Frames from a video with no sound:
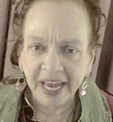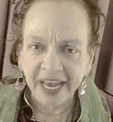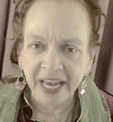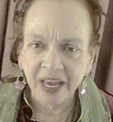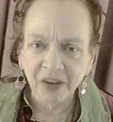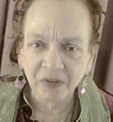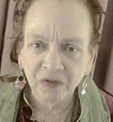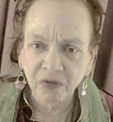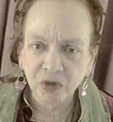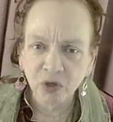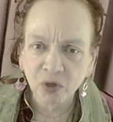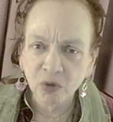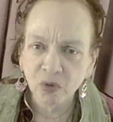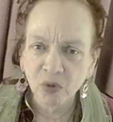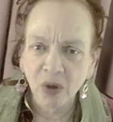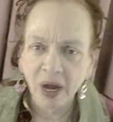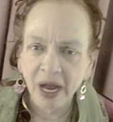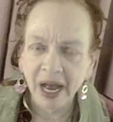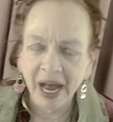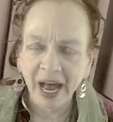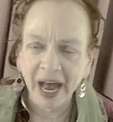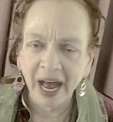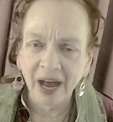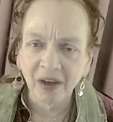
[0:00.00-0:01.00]
If you
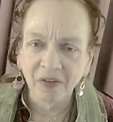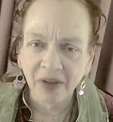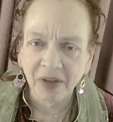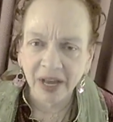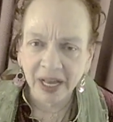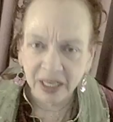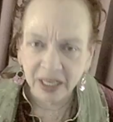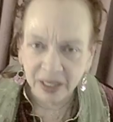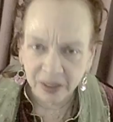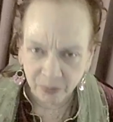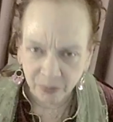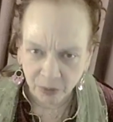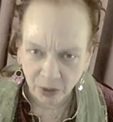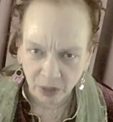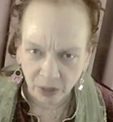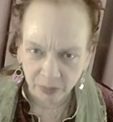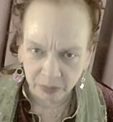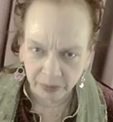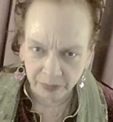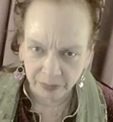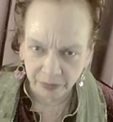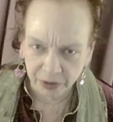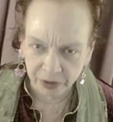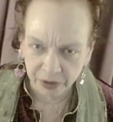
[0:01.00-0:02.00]
have health
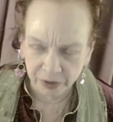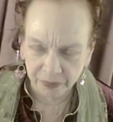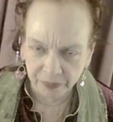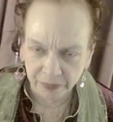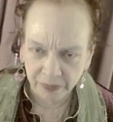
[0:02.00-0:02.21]
problems,